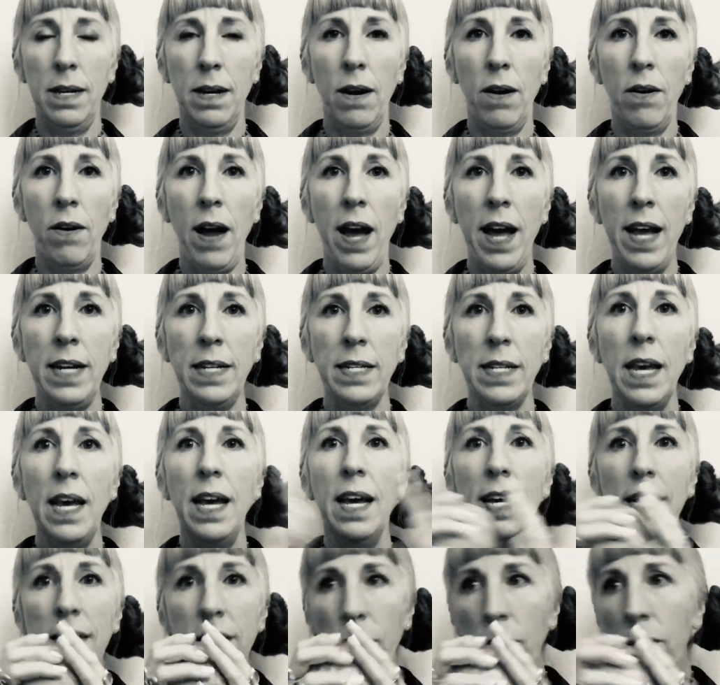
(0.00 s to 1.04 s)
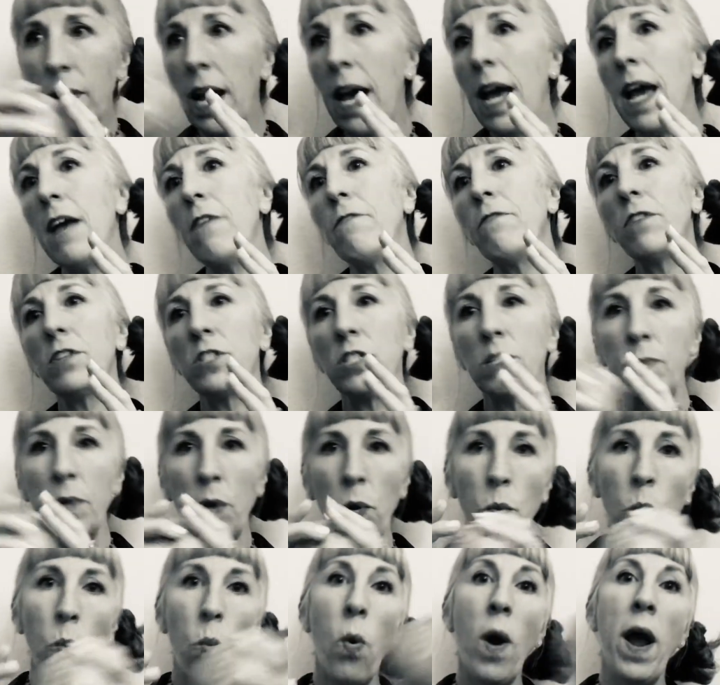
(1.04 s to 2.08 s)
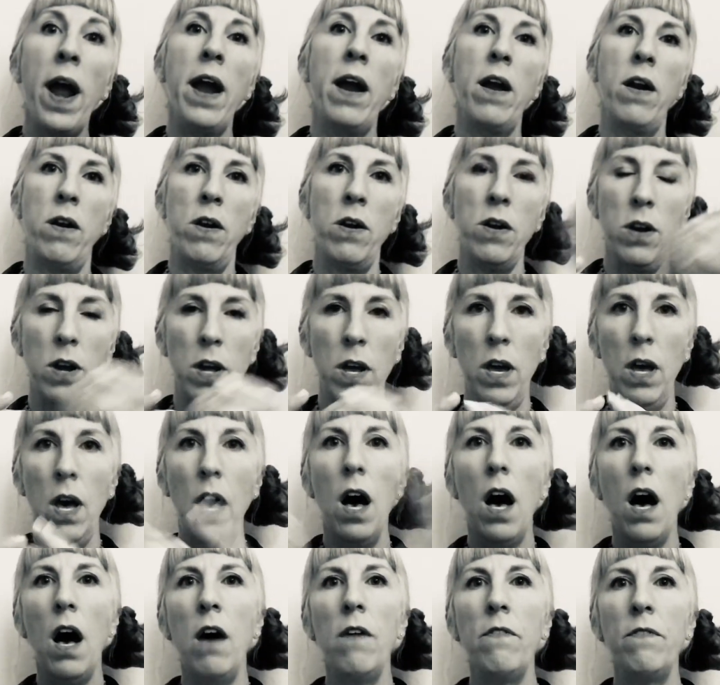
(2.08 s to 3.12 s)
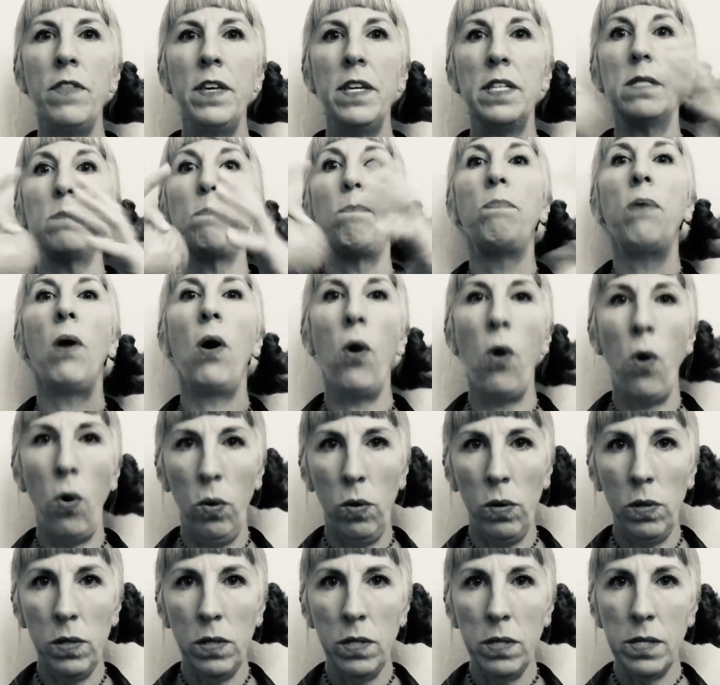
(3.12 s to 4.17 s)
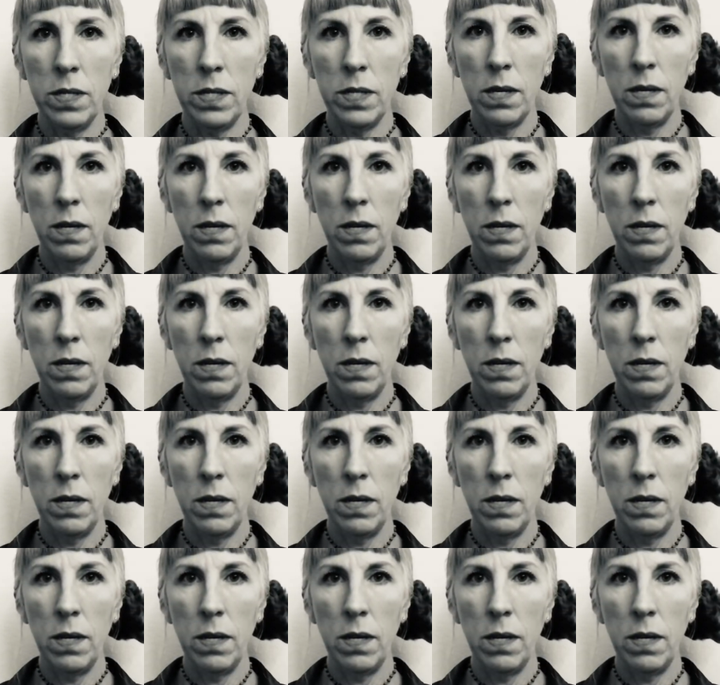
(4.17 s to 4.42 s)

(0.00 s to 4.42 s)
All right? It's okay for us to be aware of these poles,